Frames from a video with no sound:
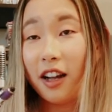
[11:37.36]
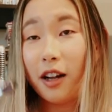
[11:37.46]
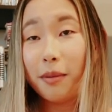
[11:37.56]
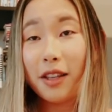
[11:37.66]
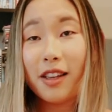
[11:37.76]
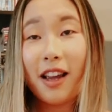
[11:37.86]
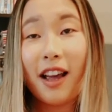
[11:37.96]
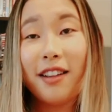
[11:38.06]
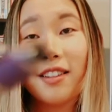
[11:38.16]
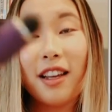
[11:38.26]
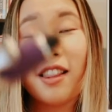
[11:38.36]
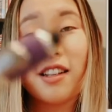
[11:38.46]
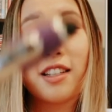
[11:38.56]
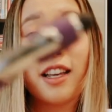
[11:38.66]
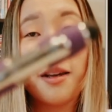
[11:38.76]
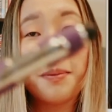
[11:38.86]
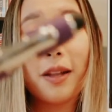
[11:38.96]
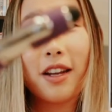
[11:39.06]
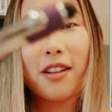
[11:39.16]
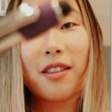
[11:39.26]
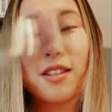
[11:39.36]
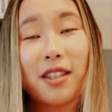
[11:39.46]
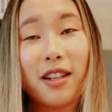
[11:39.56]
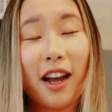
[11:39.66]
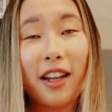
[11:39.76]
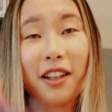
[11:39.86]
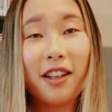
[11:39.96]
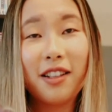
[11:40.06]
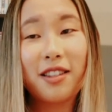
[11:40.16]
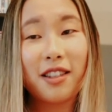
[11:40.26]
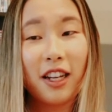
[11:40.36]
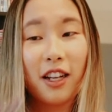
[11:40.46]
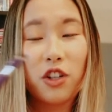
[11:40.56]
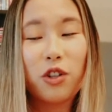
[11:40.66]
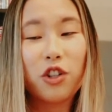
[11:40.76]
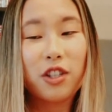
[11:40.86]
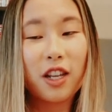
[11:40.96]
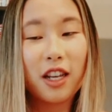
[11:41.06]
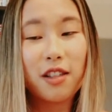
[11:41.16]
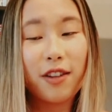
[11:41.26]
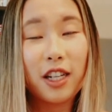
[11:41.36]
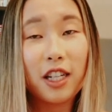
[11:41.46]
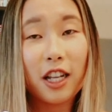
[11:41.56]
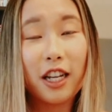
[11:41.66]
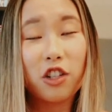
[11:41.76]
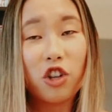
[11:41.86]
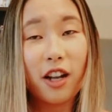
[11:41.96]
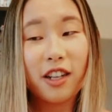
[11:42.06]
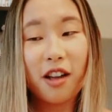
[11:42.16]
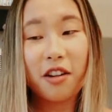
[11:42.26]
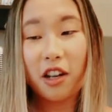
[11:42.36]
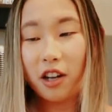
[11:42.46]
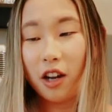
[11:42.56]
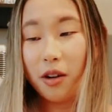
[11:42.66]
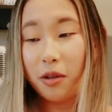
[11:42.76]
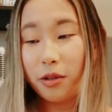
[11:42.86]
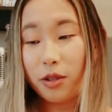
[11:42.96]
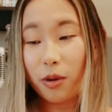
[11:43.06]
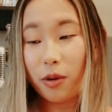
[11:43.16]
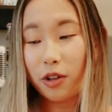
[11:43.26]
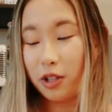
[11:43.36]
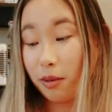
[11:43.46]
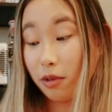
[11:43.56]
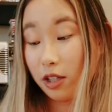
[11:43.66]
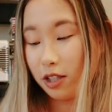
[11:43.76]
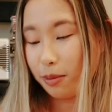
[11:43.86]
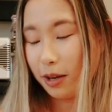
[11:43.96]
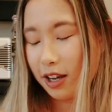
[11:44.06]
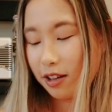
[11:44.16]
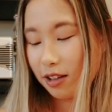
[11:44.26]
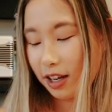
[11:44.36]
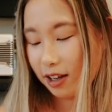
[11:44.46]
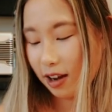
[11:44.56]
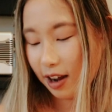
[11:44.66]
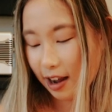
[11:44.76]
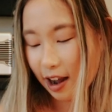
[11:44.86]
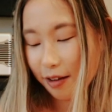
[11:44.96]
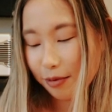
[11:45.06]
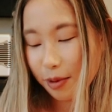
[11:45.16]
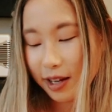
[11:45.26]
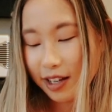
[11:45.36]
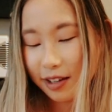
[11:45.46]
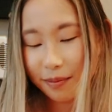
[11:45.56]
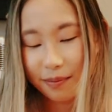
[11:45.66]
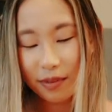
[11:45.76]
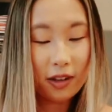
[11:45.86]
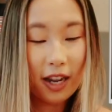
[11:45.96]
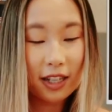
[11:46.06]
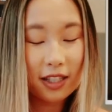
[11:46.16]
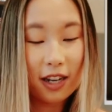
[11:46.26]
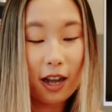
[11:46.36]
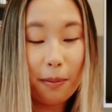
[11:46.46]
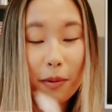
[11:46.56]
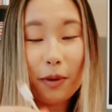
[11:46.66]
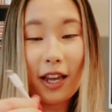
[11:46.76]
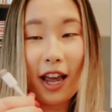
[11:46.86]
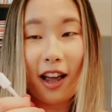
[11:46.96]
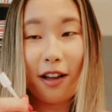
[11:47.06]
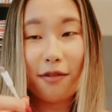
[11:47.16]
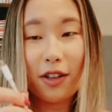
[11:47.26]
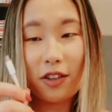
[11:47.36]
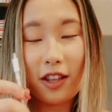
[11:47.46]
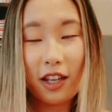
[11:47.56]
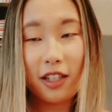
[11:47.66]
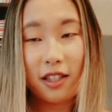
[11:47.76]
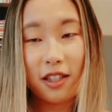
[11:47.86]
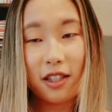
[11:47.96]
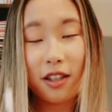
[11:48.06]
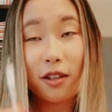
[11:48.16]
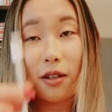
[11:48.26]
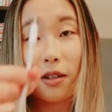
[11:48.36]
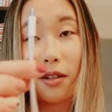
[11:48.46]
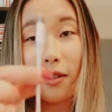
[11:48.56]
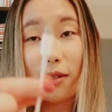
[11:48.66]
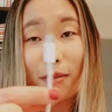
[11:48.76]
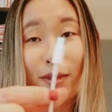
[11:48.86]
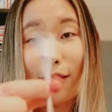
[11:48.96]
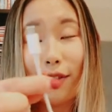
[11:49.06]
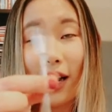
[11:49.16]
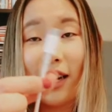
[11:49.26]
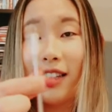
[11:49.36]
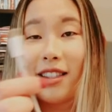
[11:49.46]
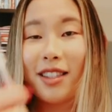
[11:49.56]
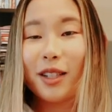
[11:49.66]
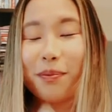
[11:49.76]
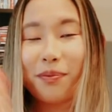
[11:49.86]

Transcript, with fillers: and then it has like the tip, like the stylus. So just in case I may need to like jot down any notes or someone needs a pen, like I have one. Next up, we have this little device.